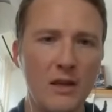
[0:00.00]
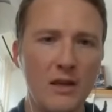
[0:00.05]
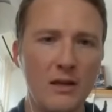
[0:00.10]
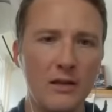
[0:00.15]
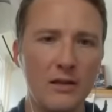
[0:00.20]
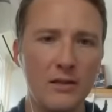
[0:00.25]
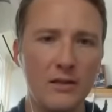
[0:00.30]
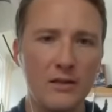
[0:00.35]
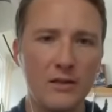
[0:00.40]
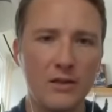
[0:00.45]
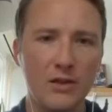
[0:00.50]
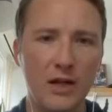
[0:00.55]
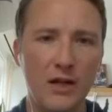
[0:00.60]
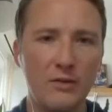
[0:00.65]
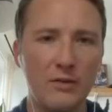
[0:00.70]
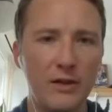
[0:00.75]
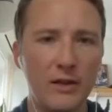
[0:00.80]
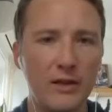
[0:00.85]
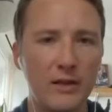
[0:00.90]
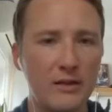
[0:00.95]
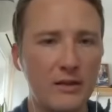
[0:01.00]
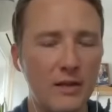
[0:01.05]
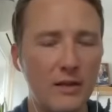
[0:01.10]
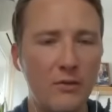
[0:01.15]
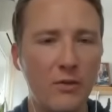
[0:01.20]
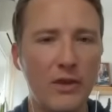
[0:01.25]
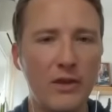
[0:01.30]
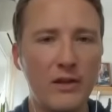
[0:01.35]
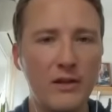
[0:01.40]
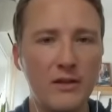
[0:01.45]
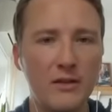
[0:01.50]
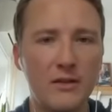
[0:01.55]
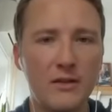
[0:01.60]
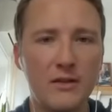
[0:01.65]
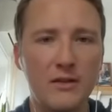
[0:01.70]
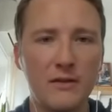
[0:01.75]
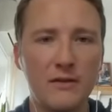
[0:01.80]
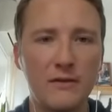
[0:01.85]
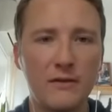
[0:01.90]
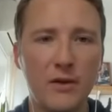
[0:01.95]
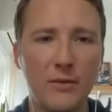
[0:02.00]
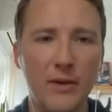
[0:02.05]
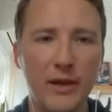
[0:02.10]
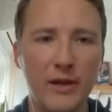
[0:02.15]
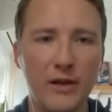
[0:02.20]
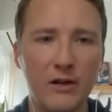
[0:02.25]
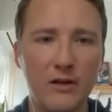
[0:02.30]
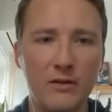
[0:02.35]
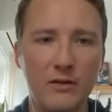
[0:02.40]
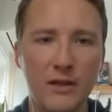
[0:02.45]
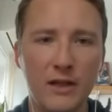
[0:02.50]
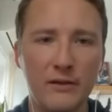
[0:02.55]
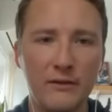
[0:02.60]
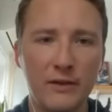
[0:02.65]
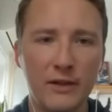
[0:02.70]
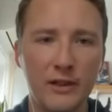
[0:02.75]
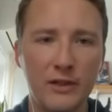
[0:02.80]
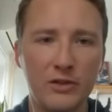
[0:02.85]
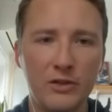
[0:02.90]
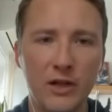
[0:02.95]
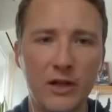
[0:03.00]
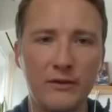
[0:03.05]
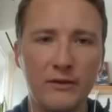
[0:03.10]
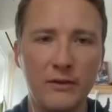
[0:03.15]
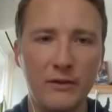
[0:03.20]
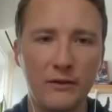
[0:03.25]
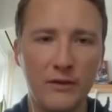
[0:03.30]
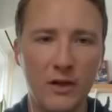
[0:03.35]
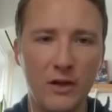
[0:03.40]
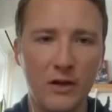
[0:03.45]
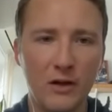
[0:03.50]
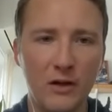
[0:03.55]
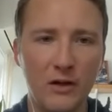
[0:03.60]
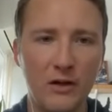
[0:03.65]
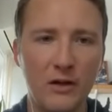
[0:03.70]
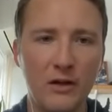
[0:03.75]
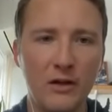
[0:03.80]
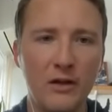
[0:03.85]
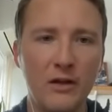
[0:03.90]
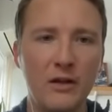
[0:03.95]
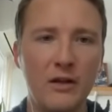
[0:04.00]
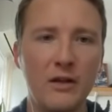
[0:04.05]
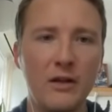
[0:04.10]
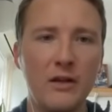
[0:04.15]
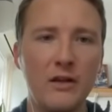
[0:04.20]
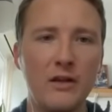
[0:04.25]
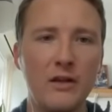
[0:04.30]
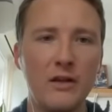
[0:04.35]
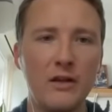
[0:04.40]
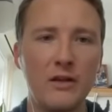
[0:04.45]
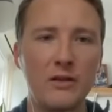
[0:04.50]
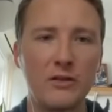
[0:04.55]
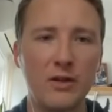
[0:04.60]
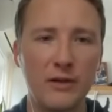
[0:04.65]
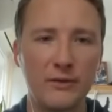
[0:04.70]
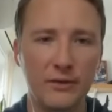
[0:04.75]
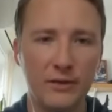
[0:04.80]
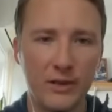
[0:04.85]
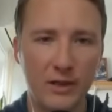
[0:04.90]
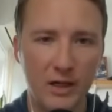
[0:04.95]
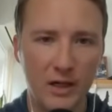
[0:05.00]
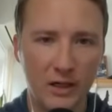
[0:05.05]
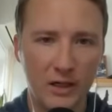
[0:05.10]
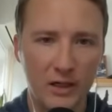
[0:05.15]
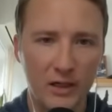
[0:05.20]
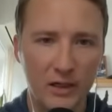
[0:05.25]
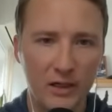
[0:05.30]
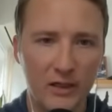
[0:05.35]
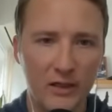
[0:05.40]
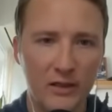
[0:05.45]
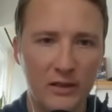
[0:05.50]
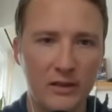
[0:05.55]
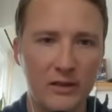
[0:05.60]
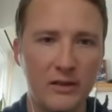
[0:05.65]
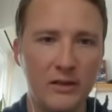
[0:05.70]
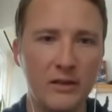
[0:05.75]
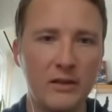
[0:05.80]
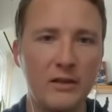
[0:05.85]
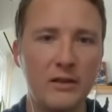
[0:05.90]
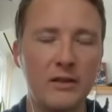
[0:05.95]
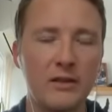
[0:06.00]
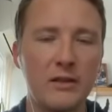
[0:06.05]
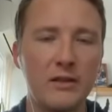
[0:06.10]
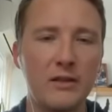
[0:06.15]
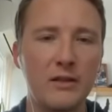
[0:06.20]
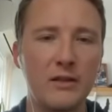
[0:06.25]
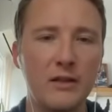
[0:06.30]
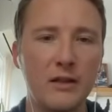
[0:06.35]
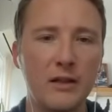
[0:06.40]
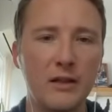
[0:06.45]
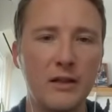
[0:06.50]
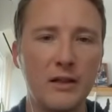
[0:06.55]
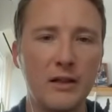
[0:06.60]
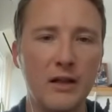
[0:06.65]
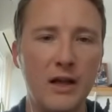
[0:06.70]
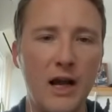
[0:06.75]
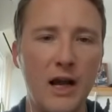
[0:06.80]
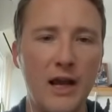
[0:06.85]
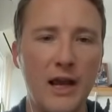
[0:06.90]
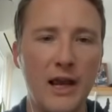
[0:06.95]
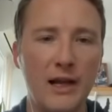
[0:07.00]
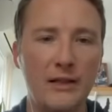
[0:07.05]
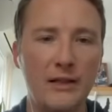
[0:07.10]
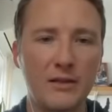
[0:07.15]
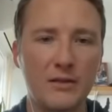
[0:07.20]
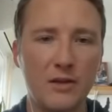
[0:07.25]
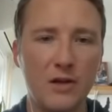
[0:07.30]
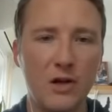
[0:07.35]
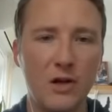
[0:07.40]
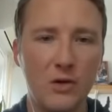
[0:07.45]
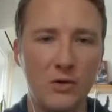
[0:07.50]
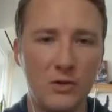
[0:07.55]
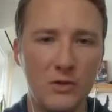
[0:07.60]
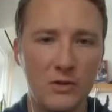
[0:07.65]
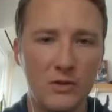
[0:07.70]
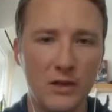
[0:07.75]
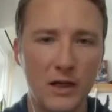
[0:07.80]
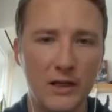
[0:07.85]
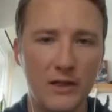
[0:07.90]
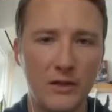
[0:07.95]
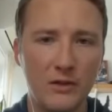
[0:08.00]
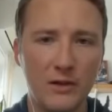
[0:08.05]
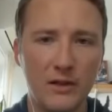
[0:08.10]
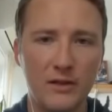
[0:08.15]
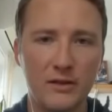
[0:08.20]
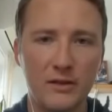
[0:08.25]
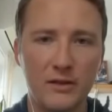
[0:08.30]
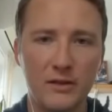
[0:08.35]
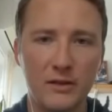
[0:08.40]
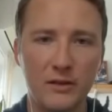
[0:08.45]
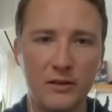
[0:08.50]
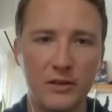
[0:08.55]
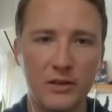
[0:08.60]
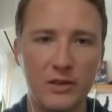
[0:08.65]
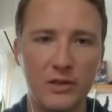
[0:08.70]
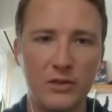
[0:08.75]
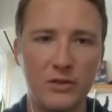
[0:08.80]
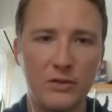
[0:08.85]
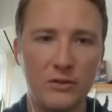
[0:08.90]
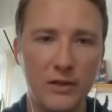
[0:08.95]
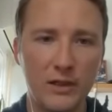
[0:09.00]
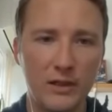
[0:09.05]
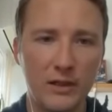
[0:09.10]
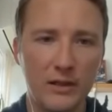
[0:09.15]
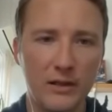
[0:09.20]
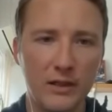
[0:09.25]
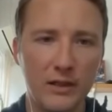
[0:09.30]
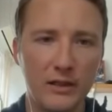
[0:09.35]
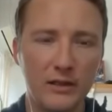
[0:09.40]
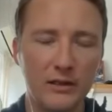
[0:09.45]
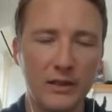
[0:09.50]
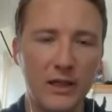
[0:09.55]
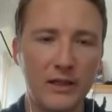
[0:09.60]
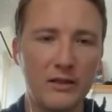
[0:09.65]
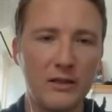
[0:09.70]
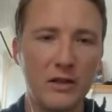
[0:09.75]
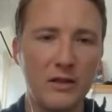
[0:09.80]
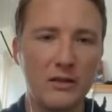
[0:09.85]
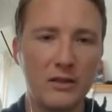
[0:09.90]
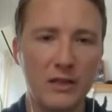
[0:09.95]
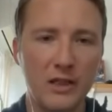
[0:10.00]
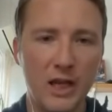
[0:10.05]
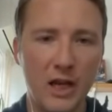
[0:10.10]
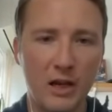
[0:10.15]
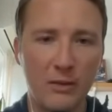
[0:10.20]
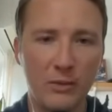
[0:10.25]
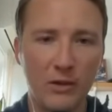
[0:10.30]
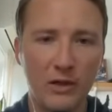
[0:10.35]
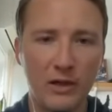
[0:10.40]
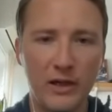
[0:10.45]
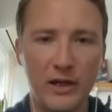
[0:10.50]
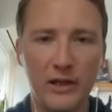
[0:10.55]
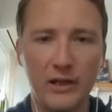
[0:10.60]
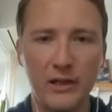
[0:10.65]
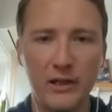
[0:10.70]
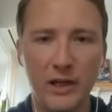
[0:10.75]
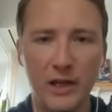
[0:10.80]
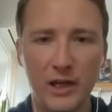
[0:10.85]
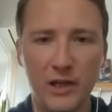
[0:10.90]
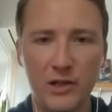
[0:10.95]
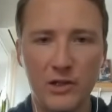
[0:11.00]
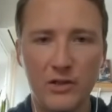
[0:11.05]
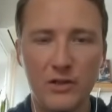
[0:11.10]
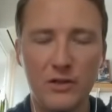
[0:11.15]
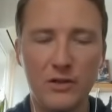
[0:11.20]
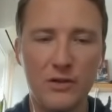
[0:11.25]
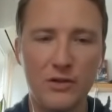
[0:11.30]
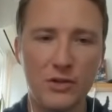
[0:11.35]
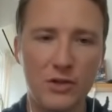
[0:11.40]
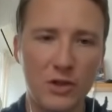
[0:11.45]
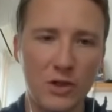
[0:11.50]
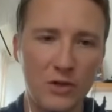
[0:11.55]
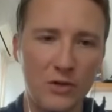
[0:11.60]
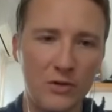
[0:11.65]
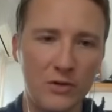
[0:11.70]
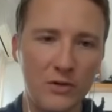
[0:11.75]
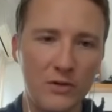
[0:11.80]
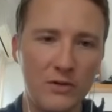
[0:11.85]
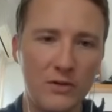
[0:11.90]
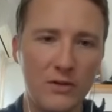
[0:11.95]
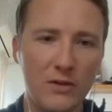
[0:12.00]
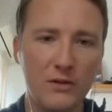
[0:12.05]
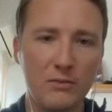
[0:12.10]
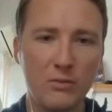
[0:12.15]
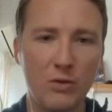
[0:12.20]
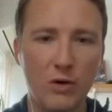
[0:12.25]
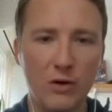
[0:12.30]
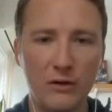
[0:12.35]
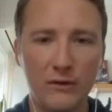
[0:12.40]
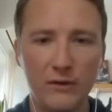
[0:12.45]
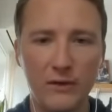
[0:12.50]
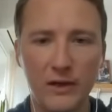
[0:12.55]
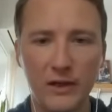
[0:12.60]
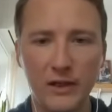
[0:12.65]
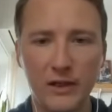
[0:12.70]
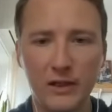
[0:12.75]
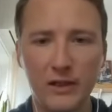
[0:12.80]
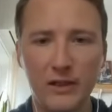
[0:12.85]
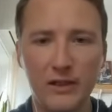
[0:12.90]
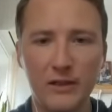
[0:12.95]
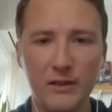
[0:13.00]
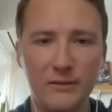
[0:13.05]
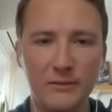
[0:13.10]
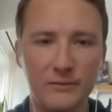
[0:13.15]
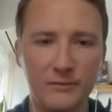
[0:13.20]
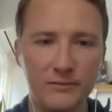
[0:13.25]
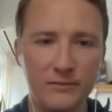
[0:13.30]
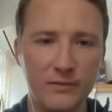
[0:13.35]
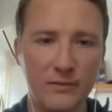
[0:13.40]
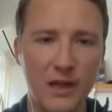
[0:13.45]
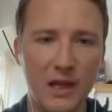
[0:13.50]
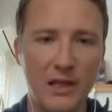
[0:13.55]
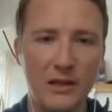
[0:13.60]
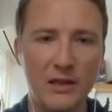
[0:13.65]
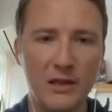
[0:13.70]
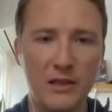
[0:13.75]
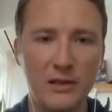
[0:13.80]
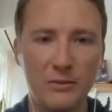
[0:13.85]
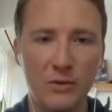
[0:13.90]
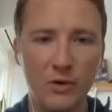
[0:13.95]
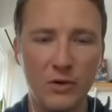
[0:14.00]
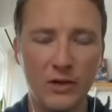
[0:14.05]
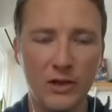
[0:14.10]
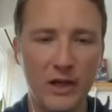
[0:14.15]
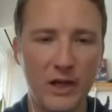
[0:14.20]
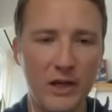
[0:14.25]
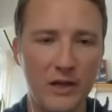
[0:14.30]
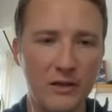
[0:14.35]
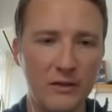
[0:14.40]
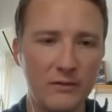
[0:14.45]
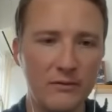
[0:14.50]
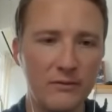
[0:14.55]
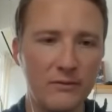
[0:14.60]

This is shot with an assistant filmmaker, and it's kind of like a travel vlog, travel doc. I act as a host. I don't necessarily shoot anything. I talk to camera. I engage. There's jokes. It's more of like Anthony Bourdain